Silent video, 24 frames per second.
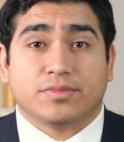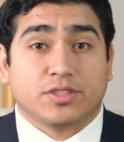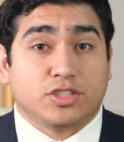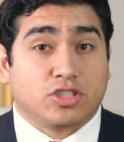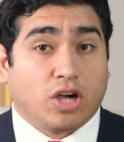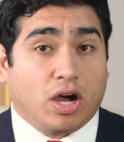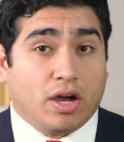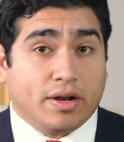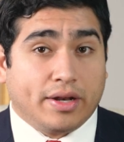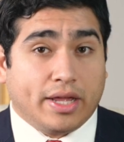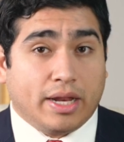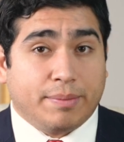
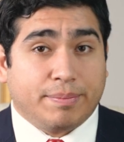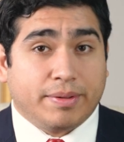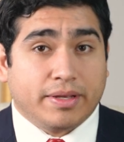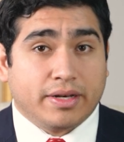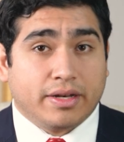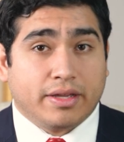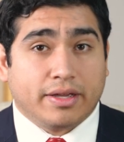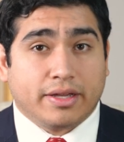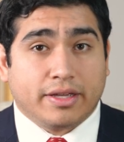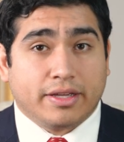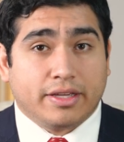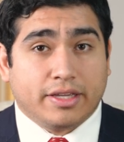John had
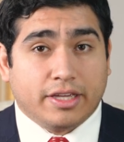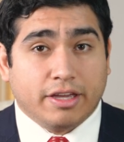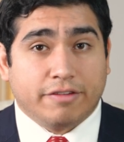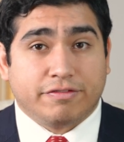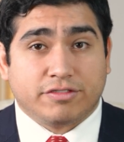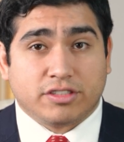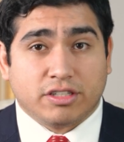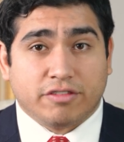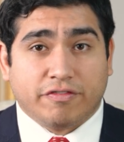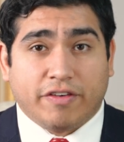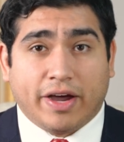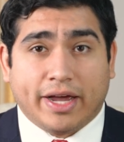been a
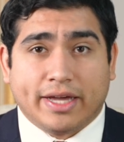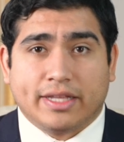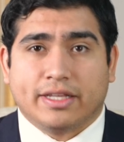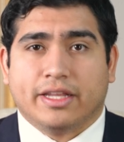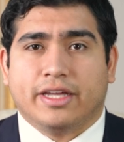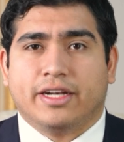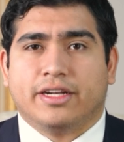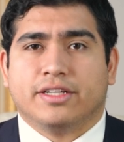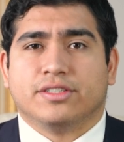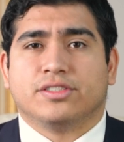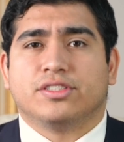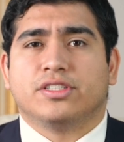gifted
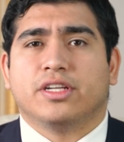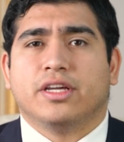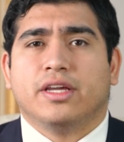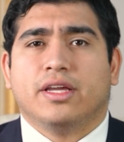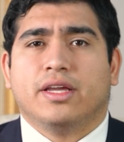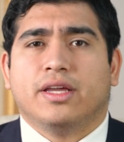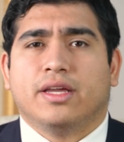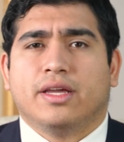violinist,